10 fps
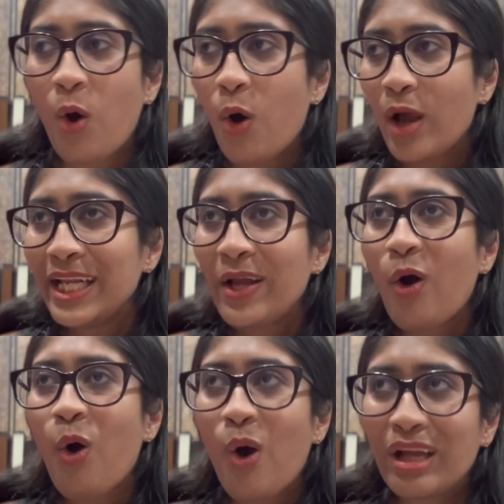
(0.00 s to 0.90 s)
in
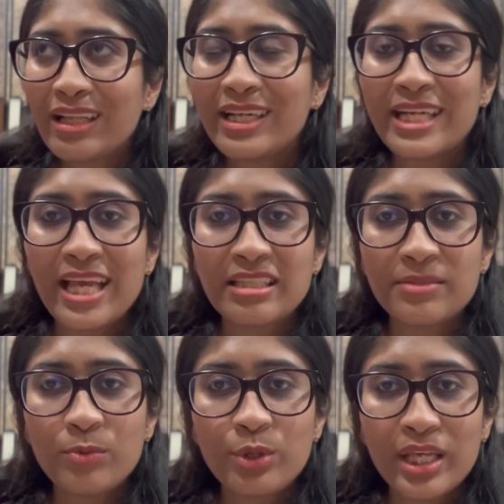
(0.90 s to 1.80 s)
all our
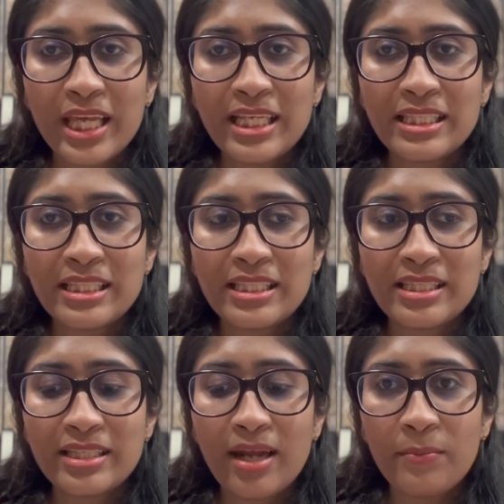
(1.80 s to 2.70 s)
textbook
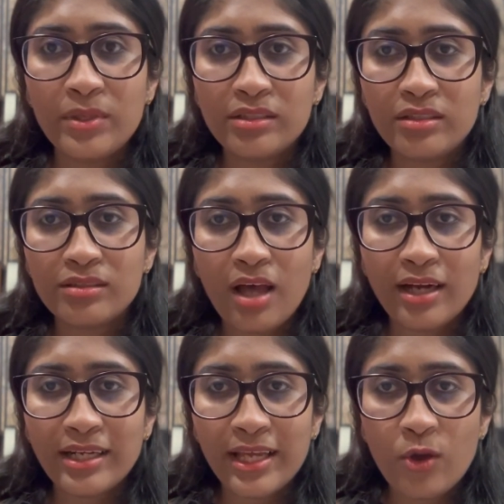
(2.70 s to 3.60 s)
it's
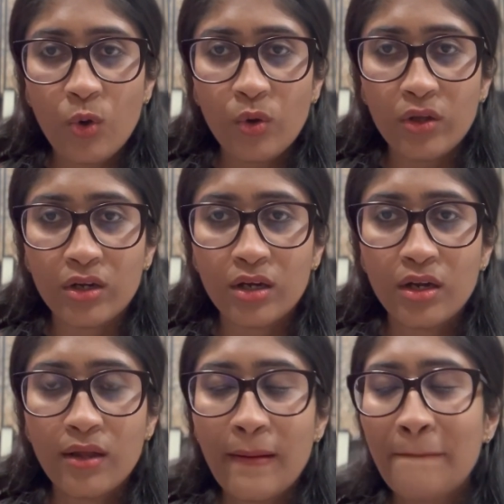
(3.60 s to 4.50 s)
Rabindranath Tagore.
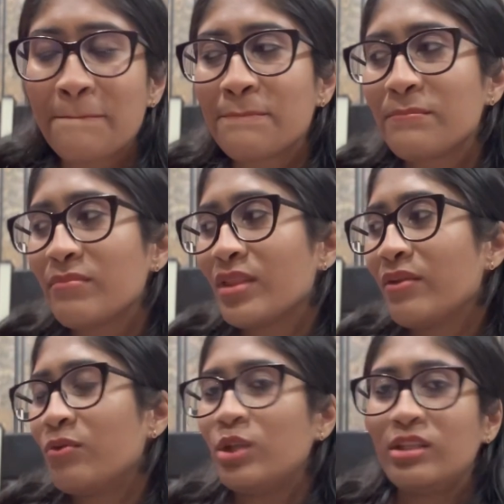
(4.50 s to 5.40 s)

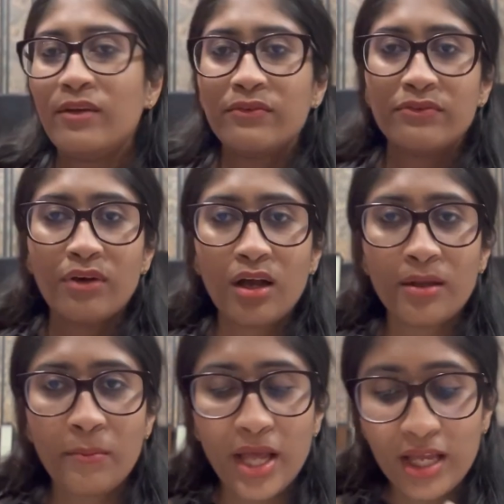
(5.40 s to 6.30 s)
What the
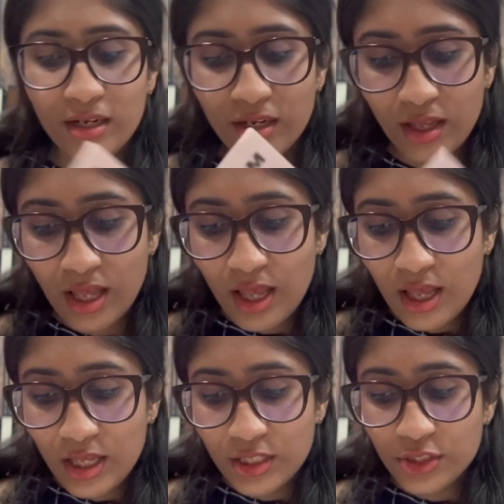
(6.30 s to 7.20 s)
fuck, man?
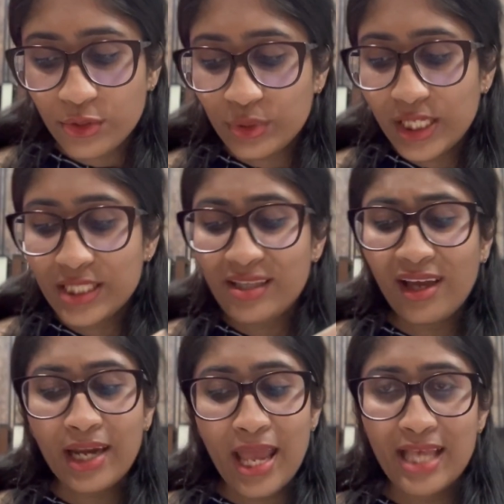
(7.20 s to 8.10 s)
So these
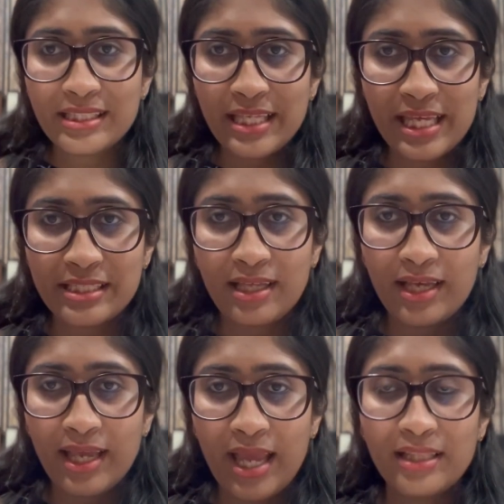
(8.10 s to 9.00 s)
are essays
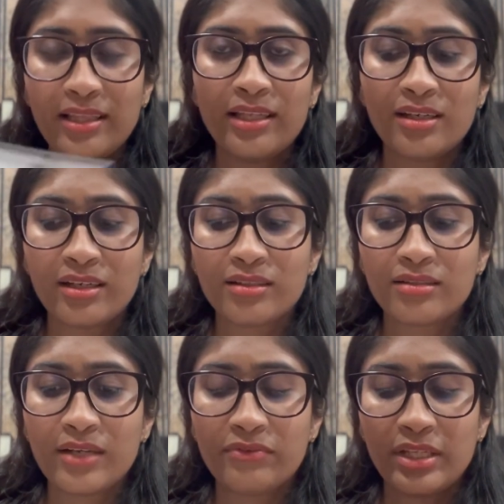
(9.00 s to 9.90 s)
again.
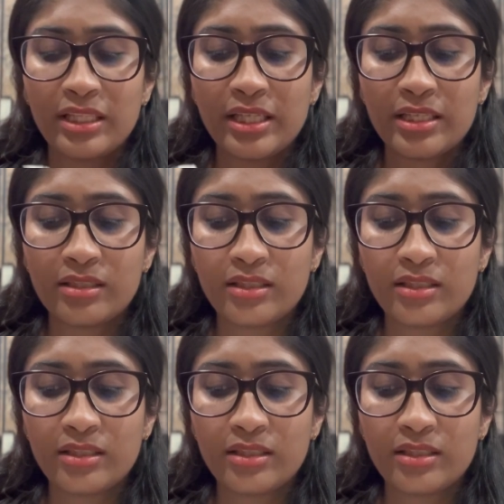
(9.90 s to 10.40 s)
I feel